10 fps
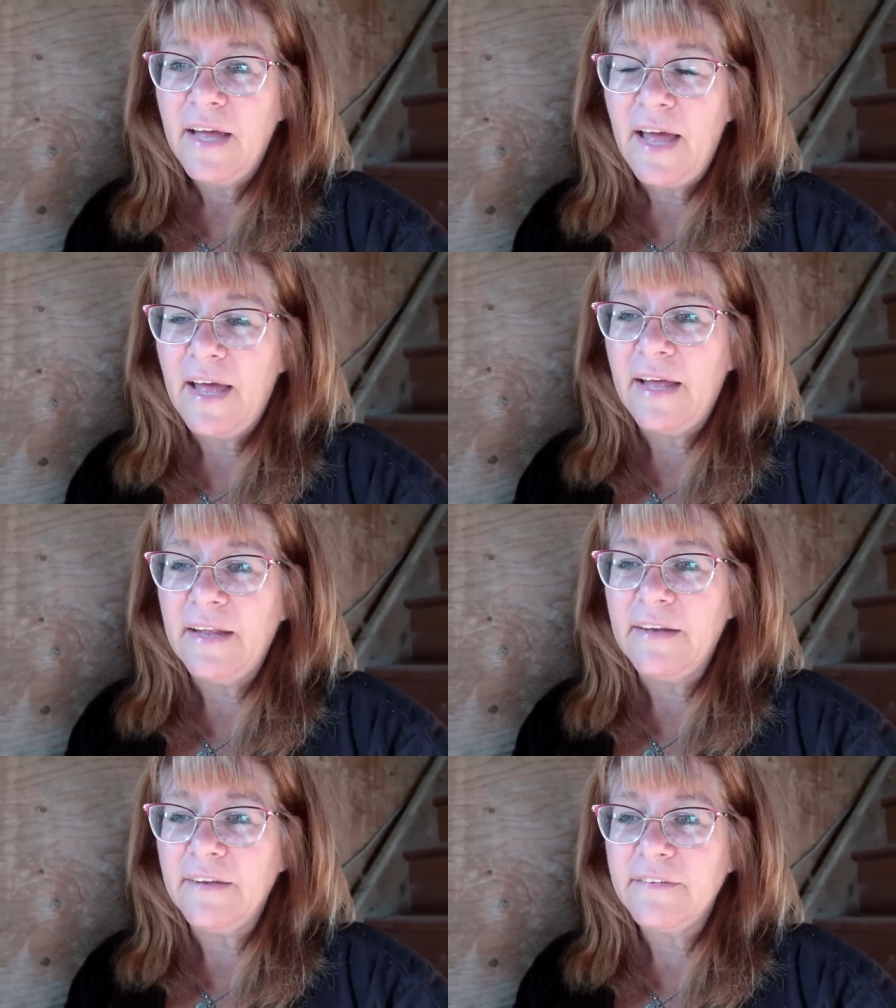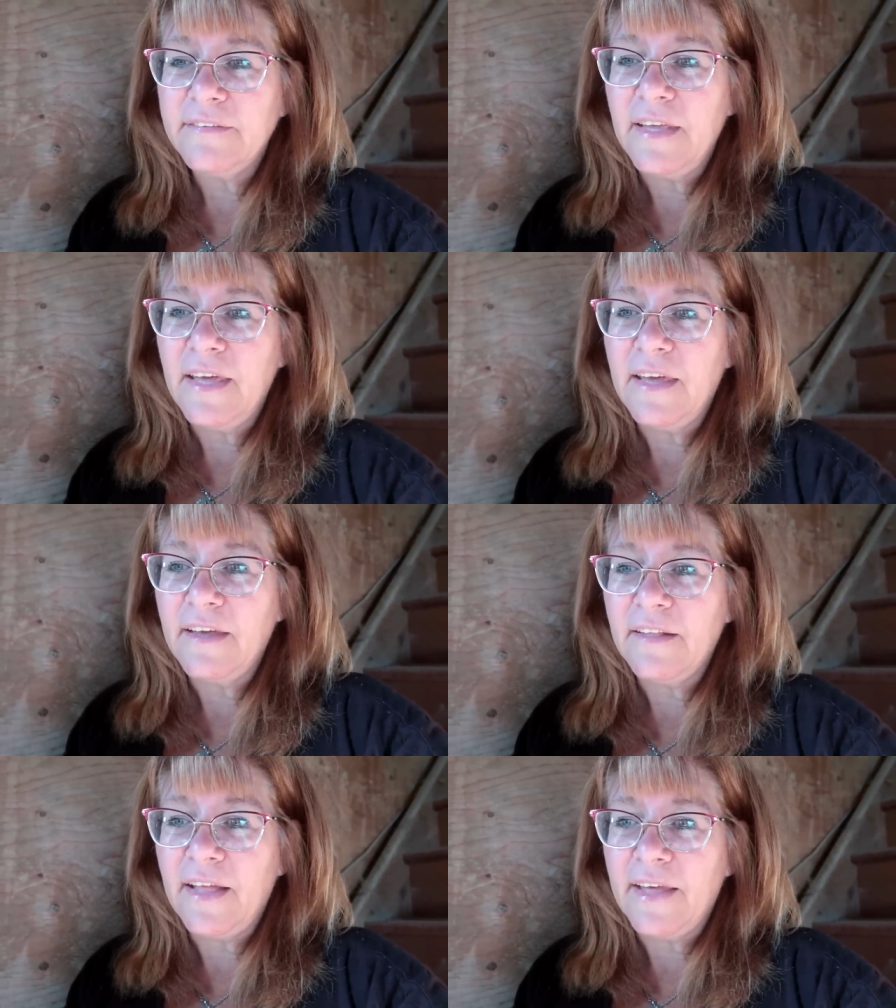and
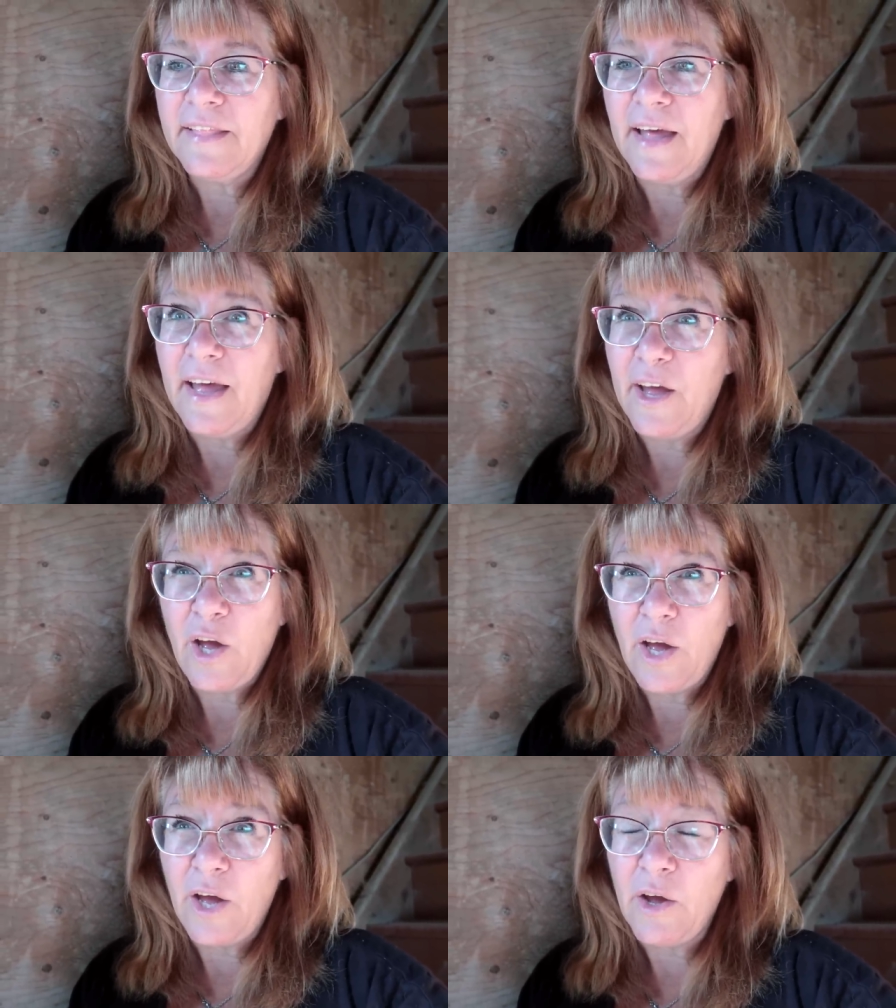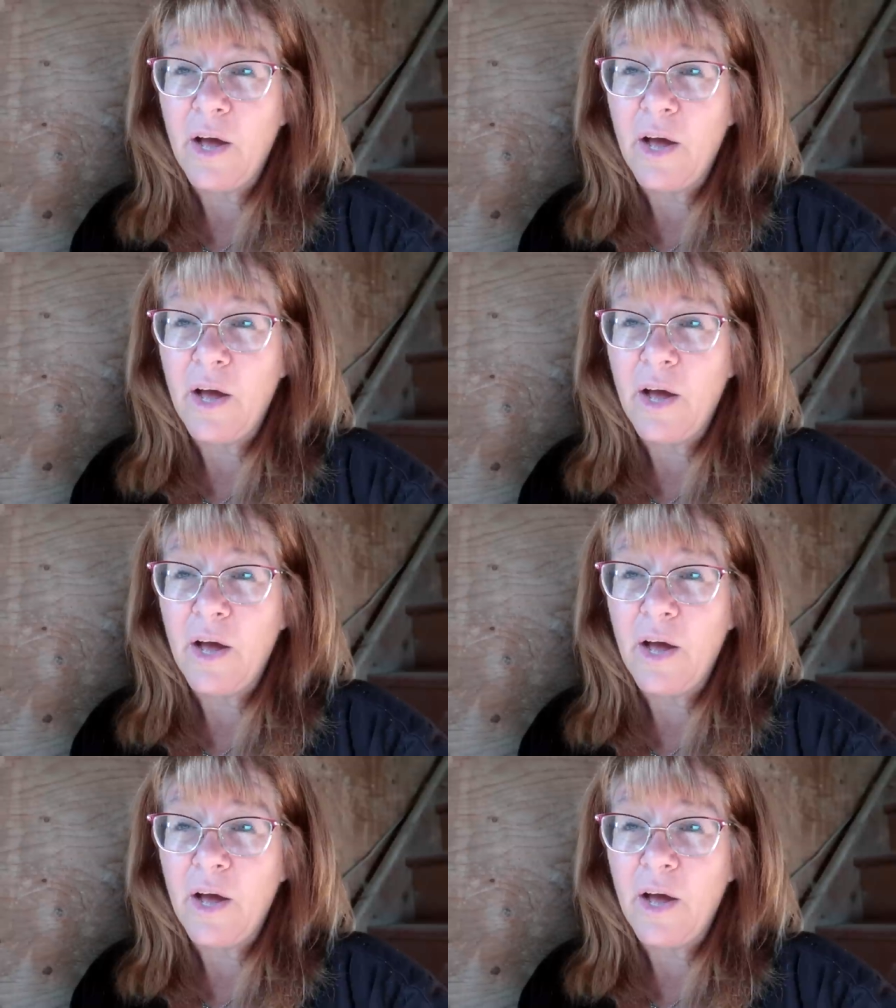seeing like that uh,